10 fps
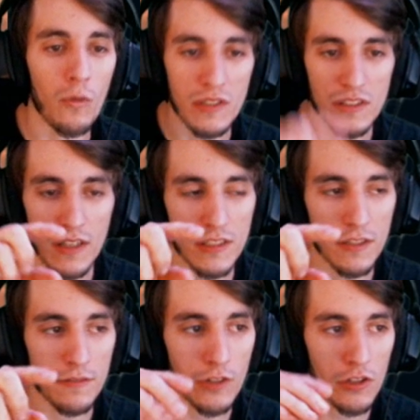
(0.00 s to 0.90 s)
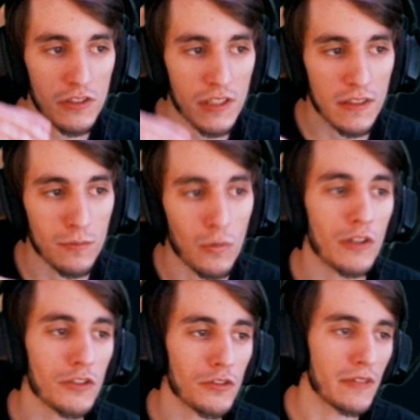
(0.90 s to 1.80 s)
which thus converts it to
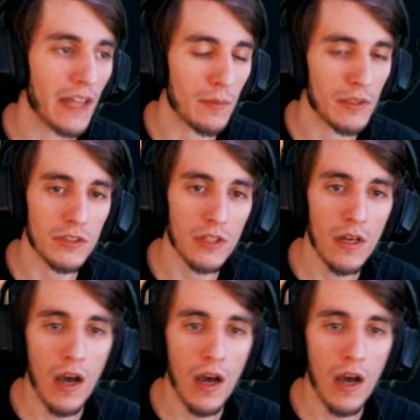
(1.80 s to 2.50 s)
more true damage.